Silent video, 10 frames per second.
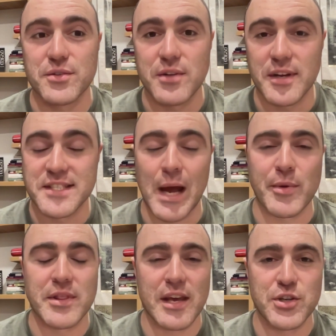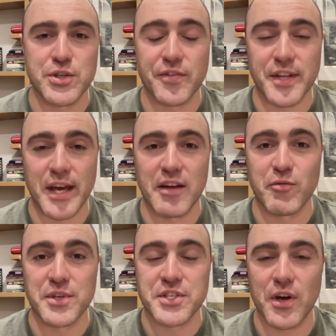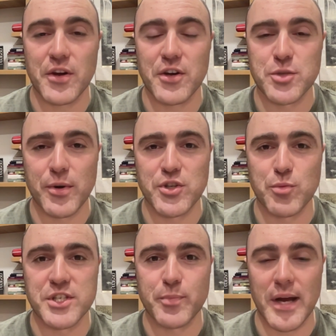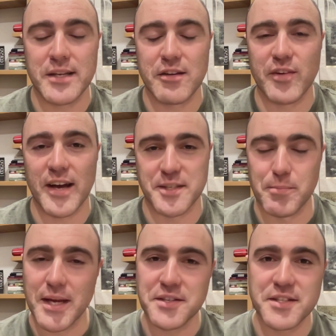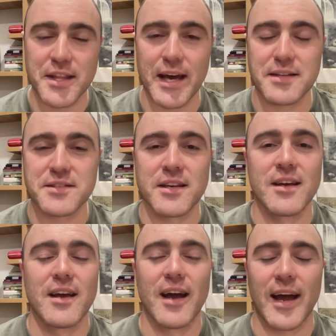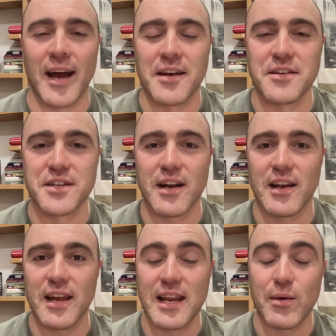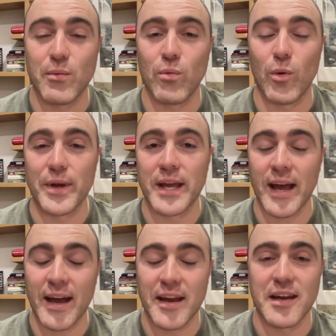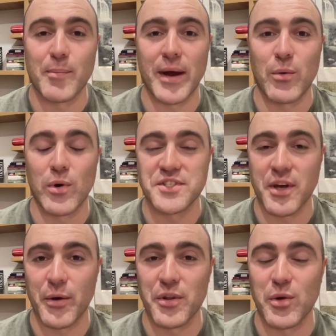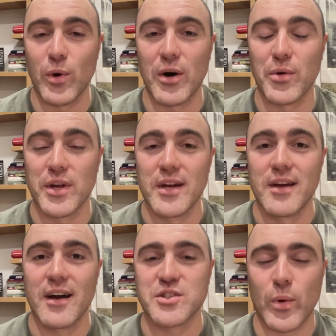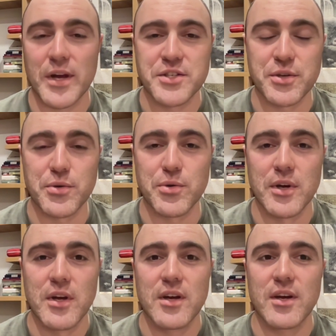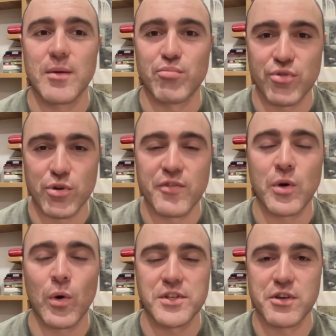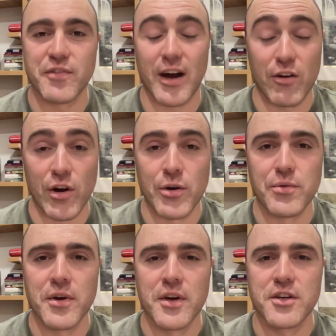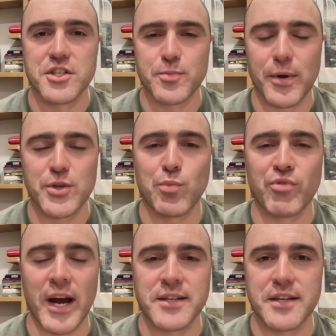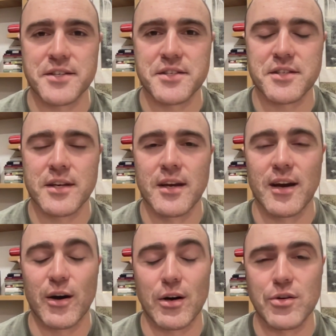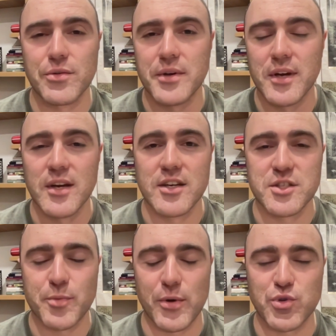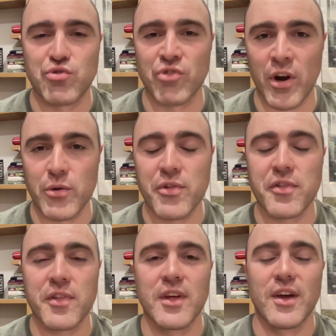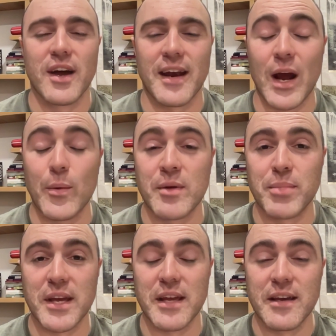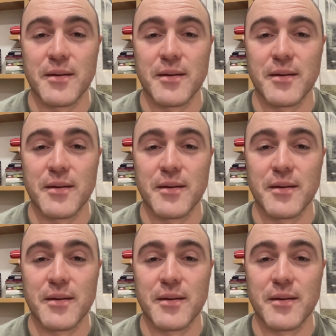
examining the issues of the day from a psychospiritual perspective as a means to that, and gleaning what we can about what is going on in the world as a way to improve the quality of our own spiritual practice, our own spiritual growth, and how we can be